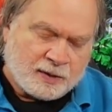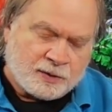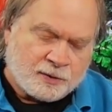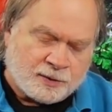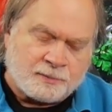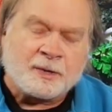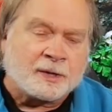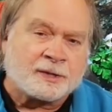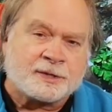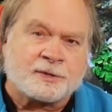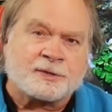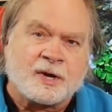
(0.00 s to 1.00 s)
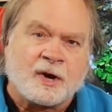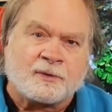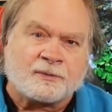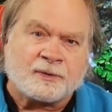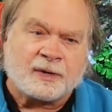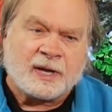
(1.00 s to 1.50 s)
You can build it
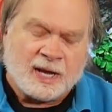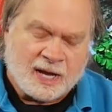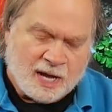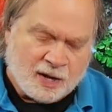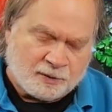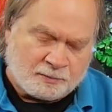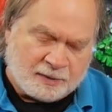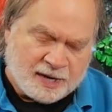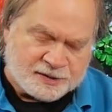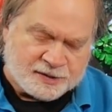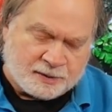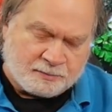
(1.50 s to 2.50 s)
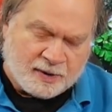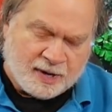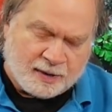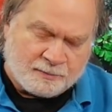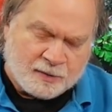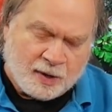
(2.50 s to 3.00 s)
yourself out of plastic
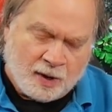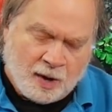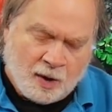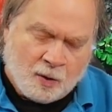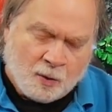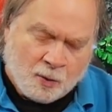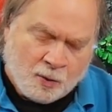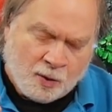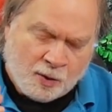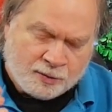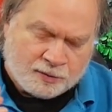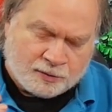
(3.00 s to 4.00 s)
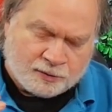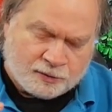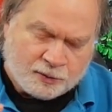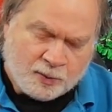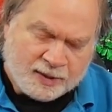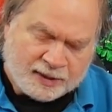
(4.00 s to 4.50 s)
pipe or
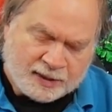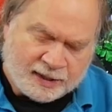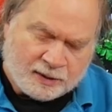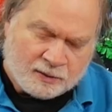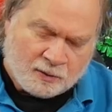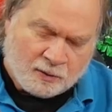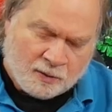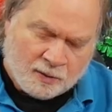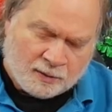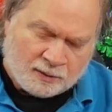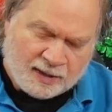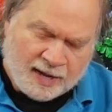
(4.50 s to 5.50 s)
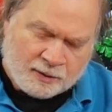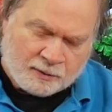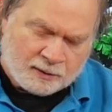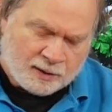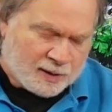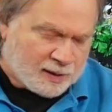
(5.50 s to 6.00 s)
twin lead or
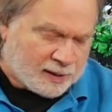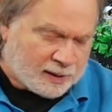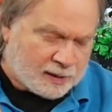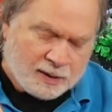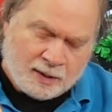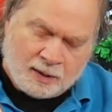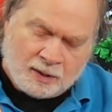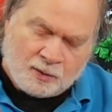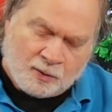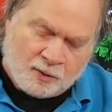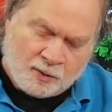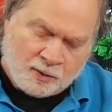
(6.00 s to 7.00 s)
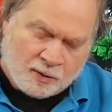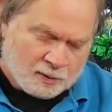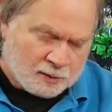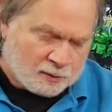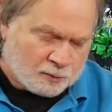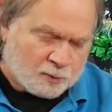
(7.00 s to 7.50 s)
ladder line
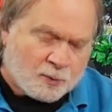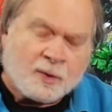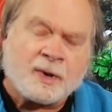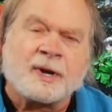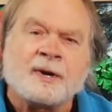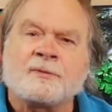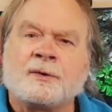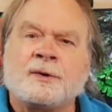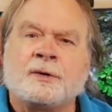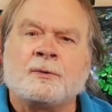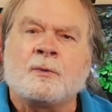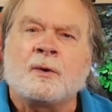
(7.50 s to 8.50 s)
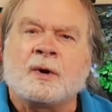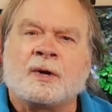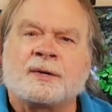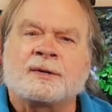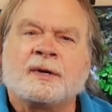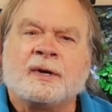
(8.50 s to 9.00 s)
or whatever you
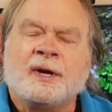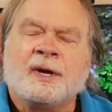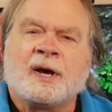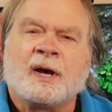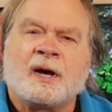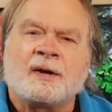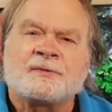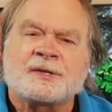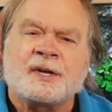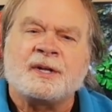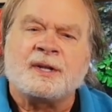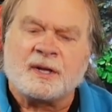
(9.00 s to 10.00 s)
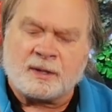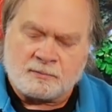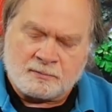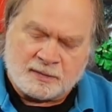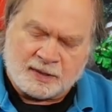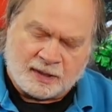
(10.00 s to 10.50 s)
want. I've seen
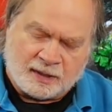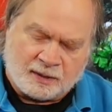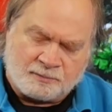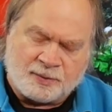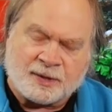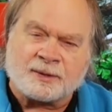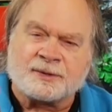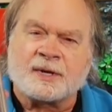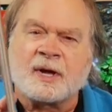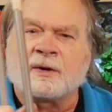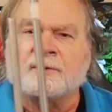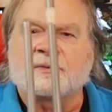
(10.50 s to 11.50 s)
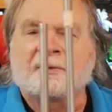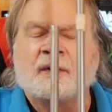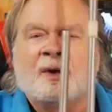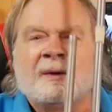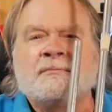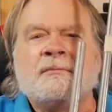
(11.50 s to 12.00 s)
them uh, built out of
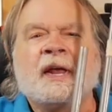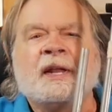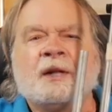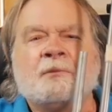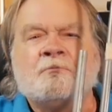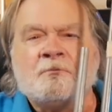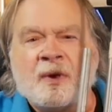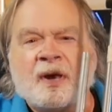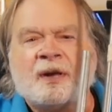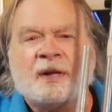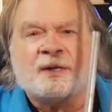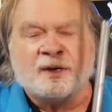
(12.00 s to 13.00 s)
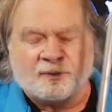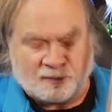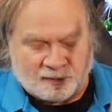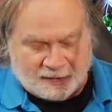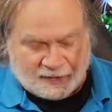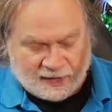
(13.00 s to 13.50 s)
many, many
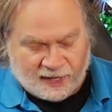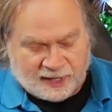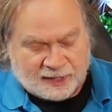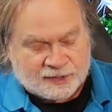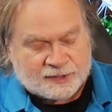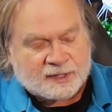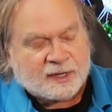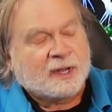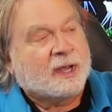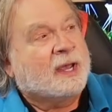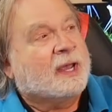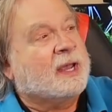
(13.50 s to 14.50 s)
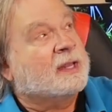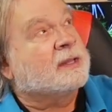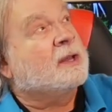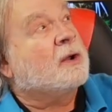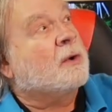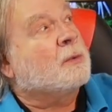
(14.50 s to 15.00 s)
different things,
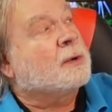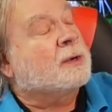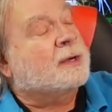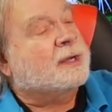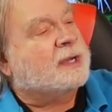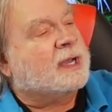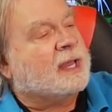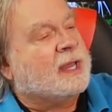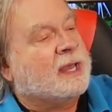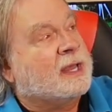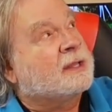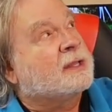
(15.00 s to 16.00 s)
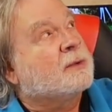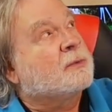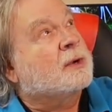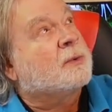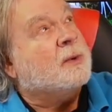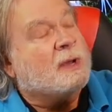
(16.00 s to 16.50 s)
and they all work and they
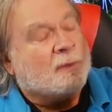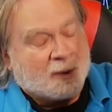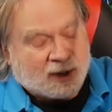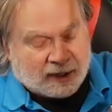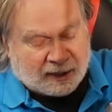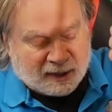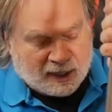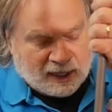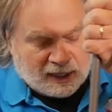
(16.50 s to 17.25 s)
work quite well.